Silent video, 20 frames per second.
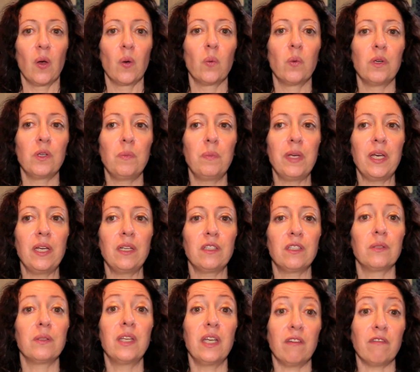would be
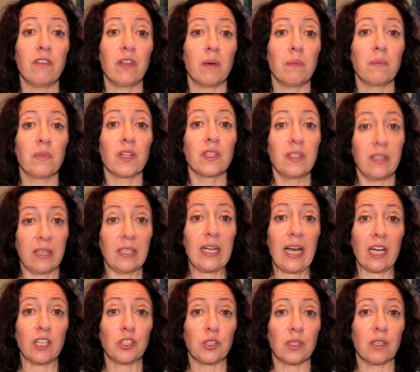to give them the
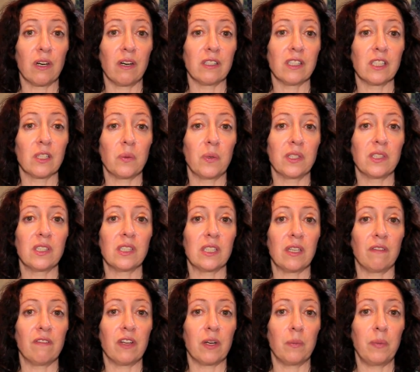natural consequences
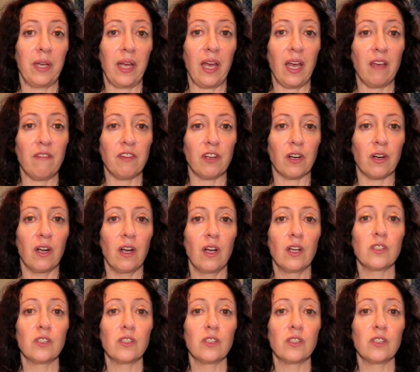of their behavior